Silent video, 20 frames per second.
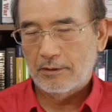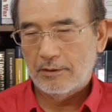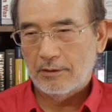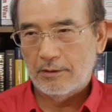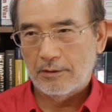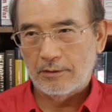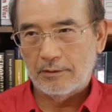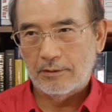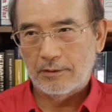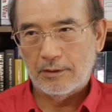
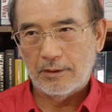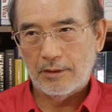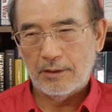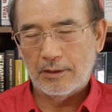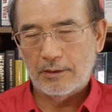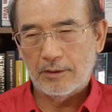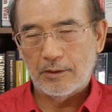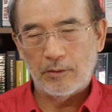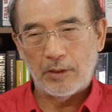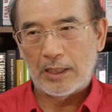And
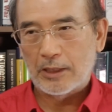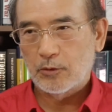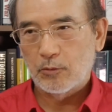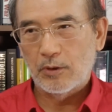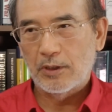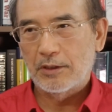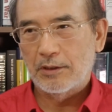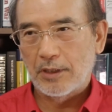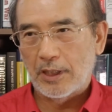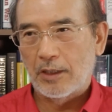as
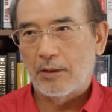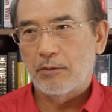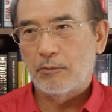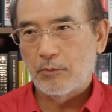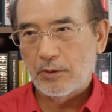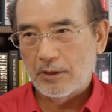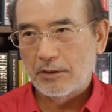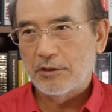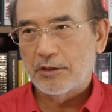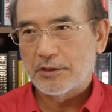
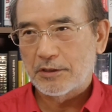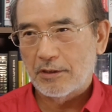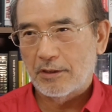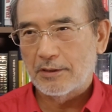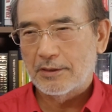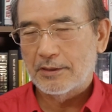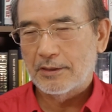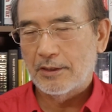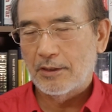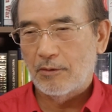we'll
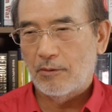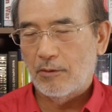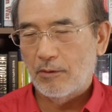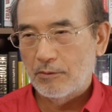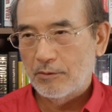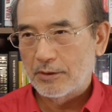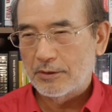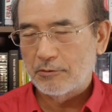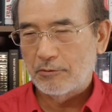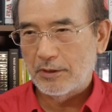discuss all
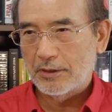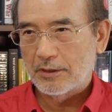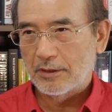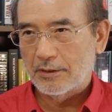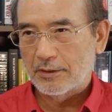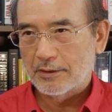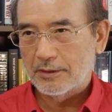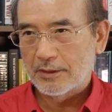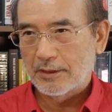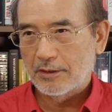those
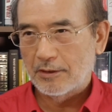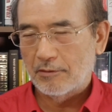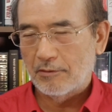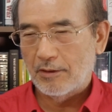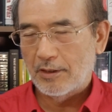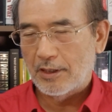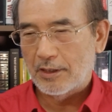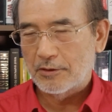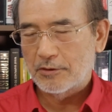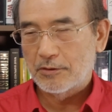regions,
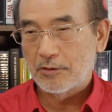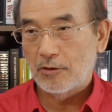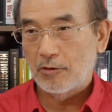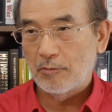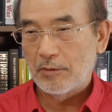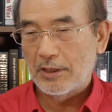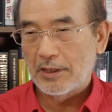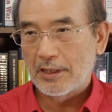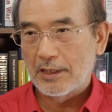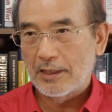there are so
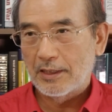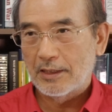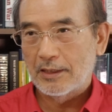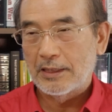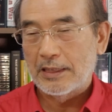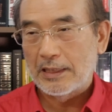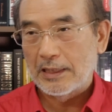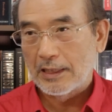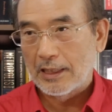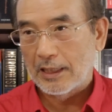many,
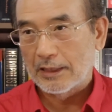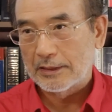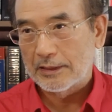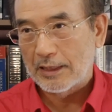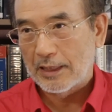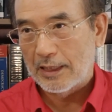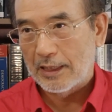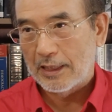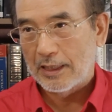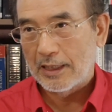
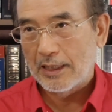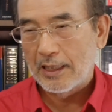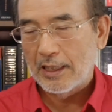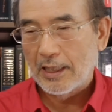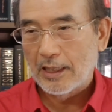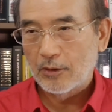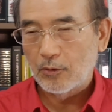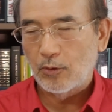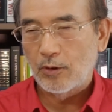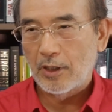Niigata,
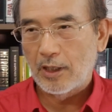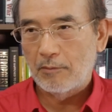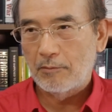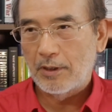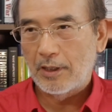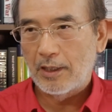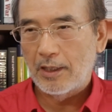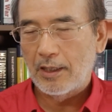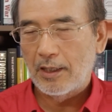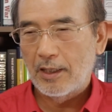
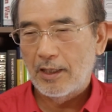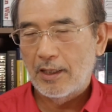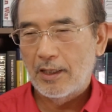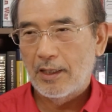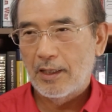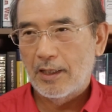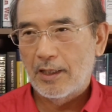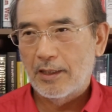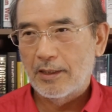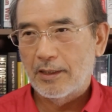Toyama,
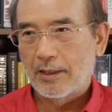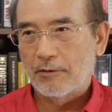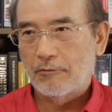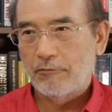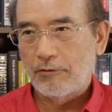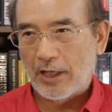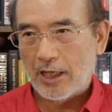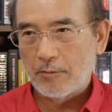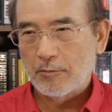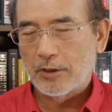they're
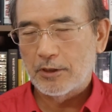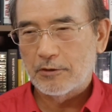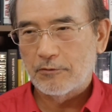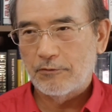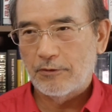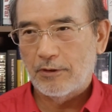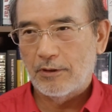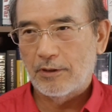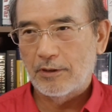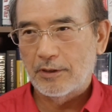famous
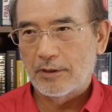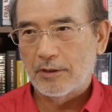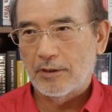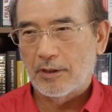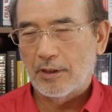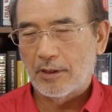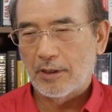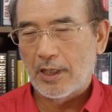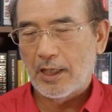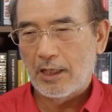for,
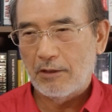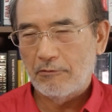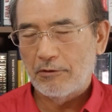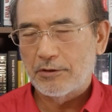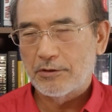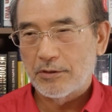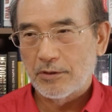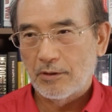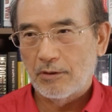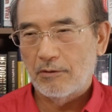heavy
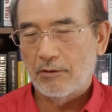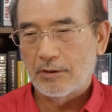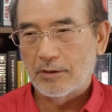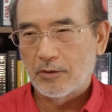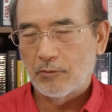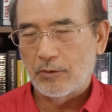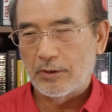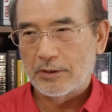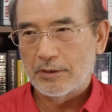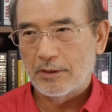snow in
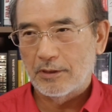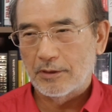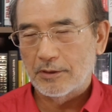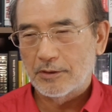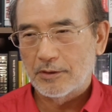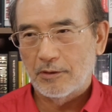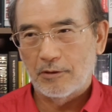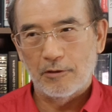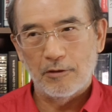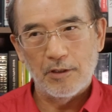the winter.
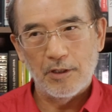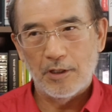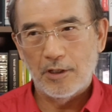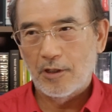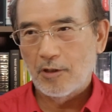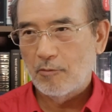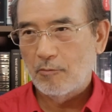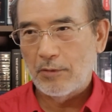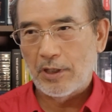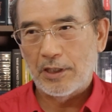So
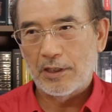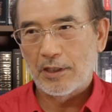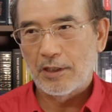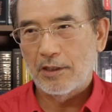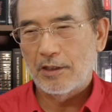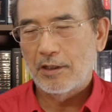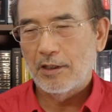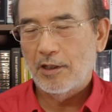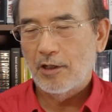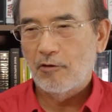
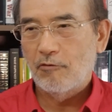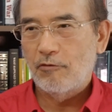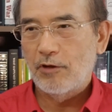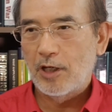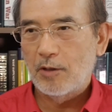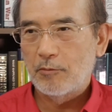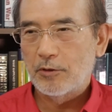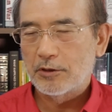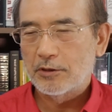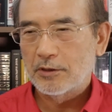many
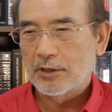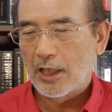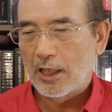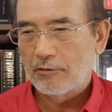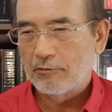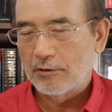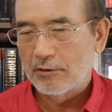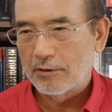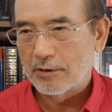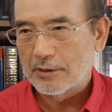famous
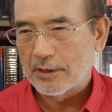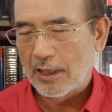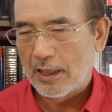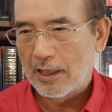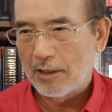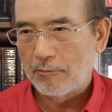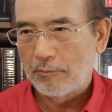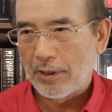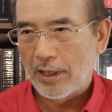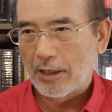novels
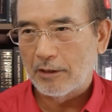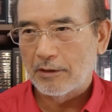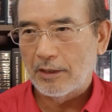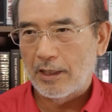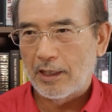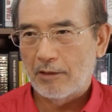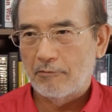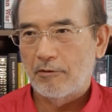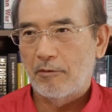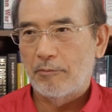
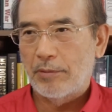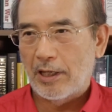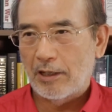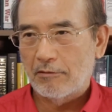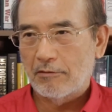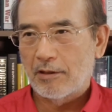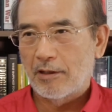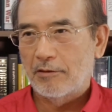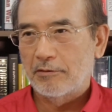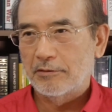have a
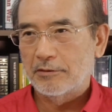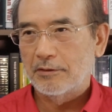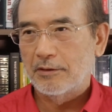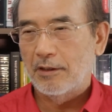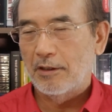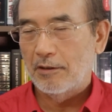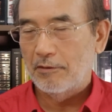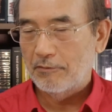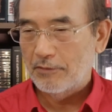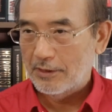background
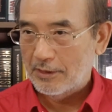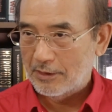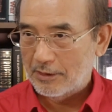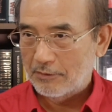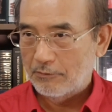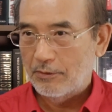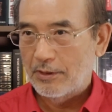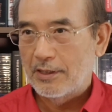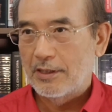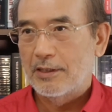of,
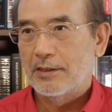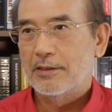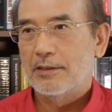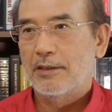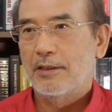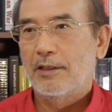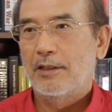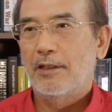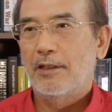with these,